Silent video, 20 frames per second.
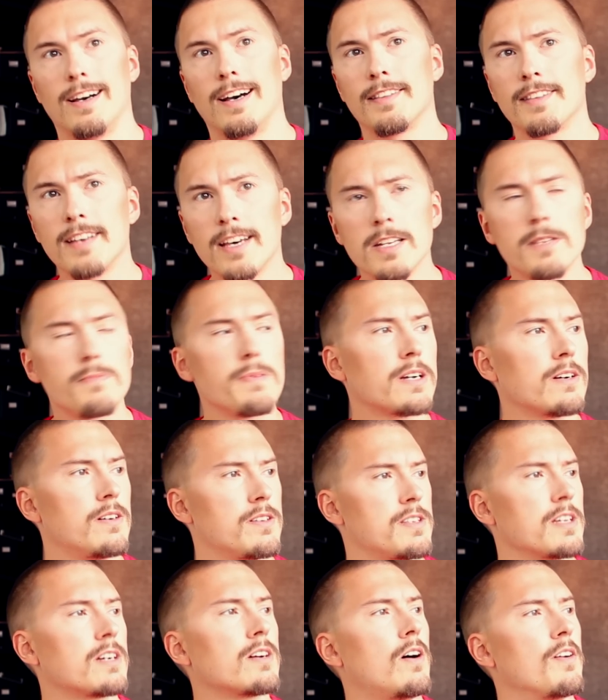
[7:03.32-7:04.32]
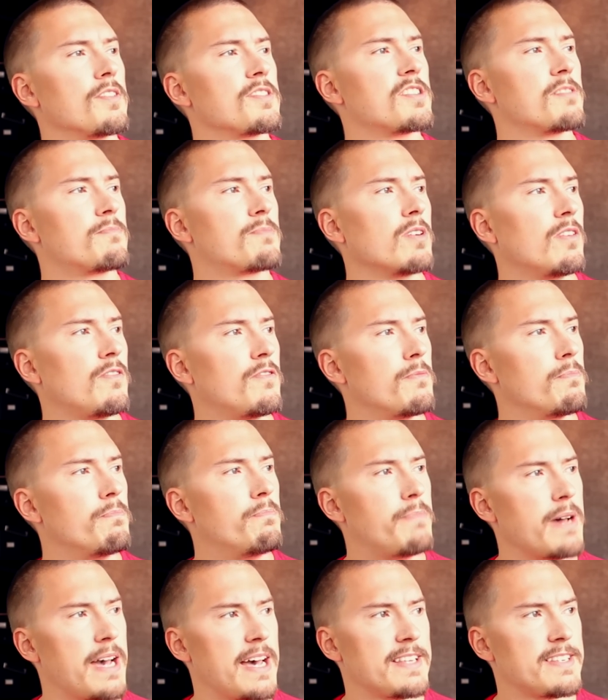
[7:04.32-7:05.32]
And that is because the concept of
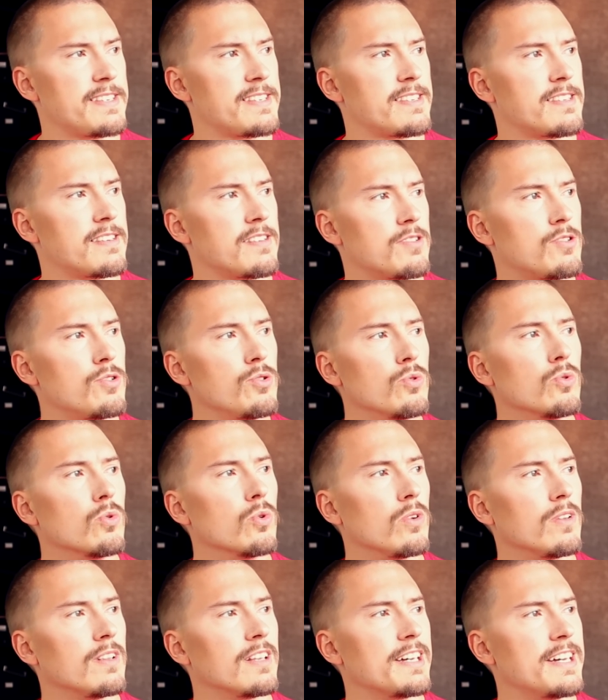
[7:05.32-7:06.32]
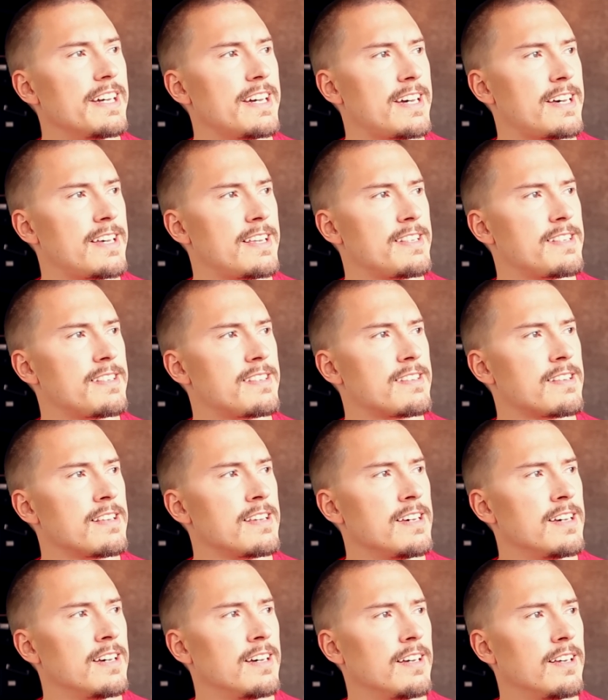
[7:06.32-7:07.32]
best tool is
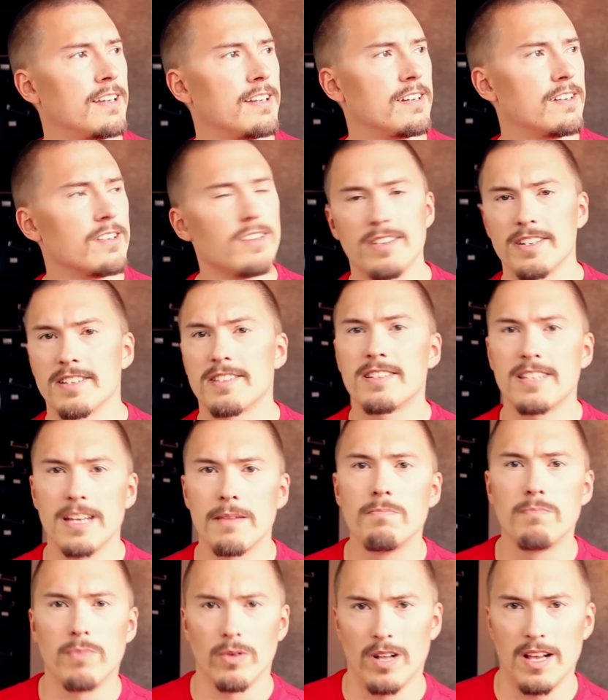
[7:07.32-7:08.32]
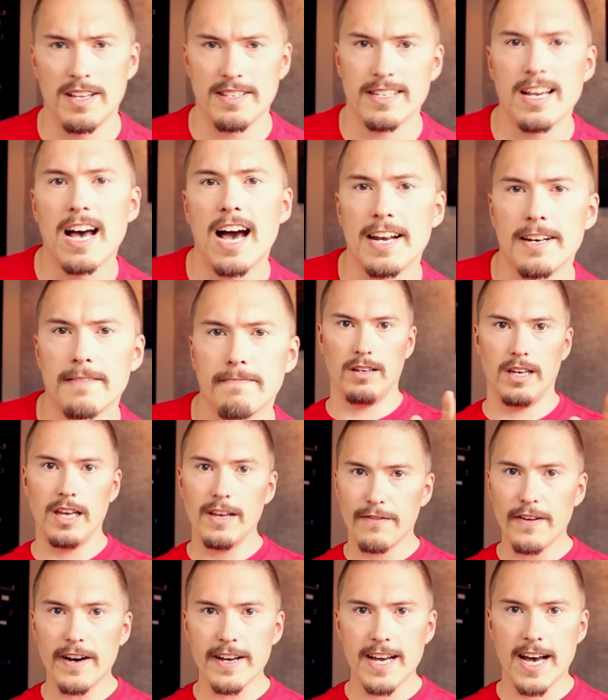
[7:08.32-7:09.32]
not as simple as that.
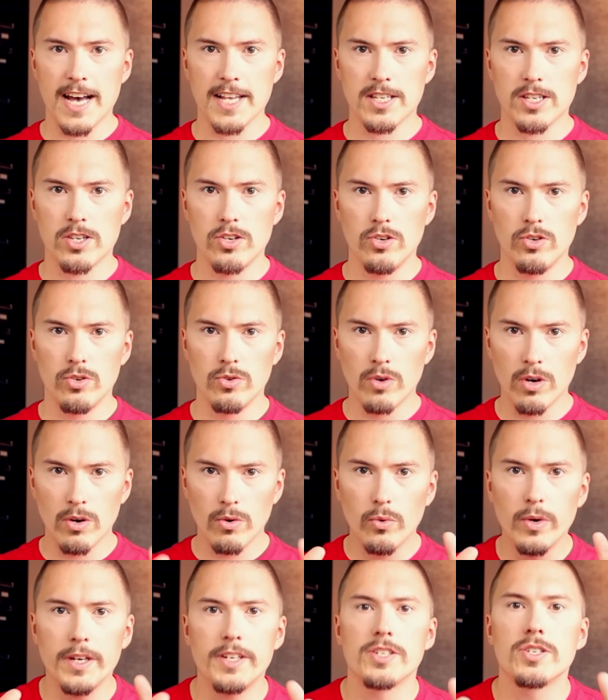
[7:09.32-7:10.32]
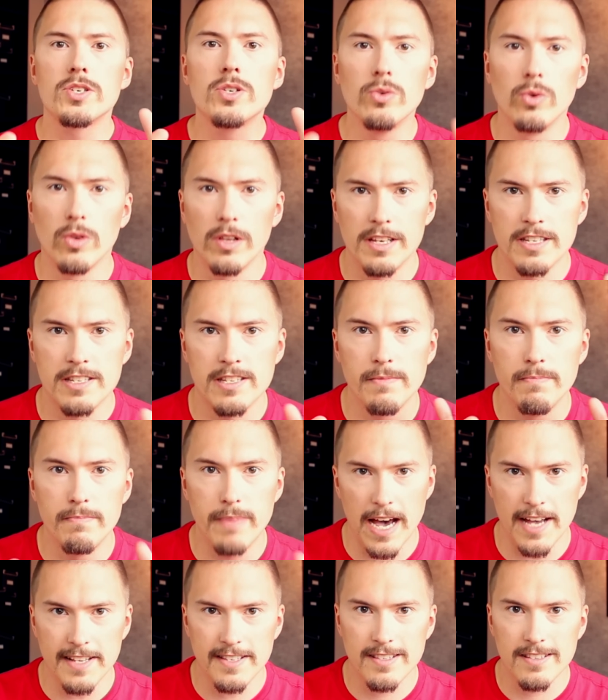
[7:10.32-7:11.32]
If I ask you, which tool is the
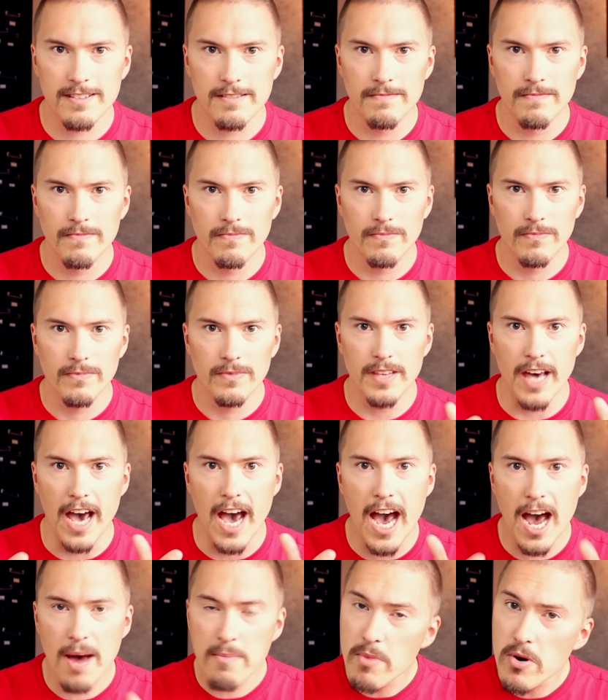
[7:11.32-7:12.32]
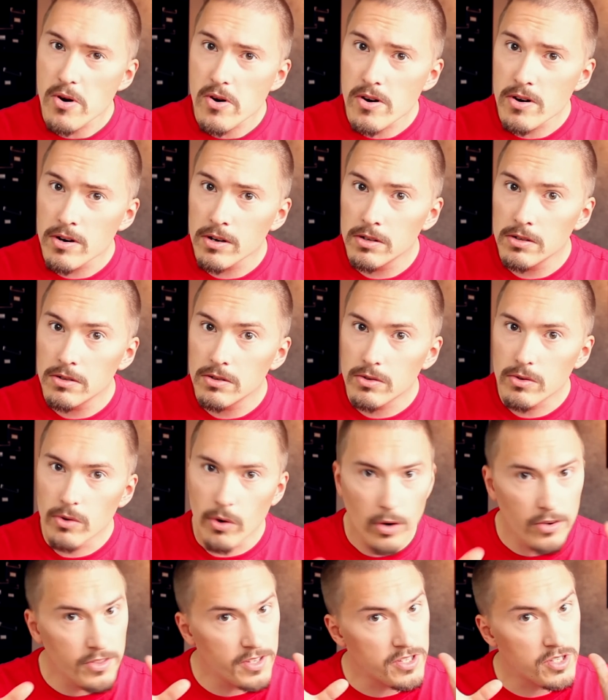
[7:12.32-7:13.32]
best? The hammer
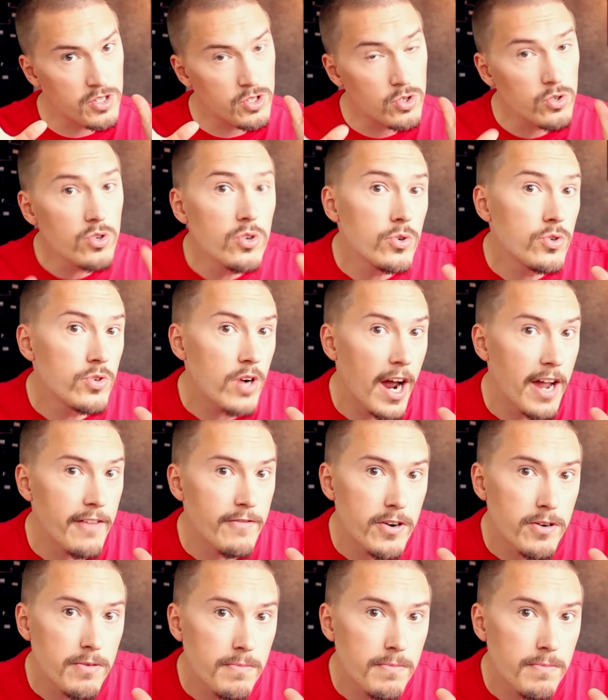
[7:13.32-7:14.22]
or the screwdriver?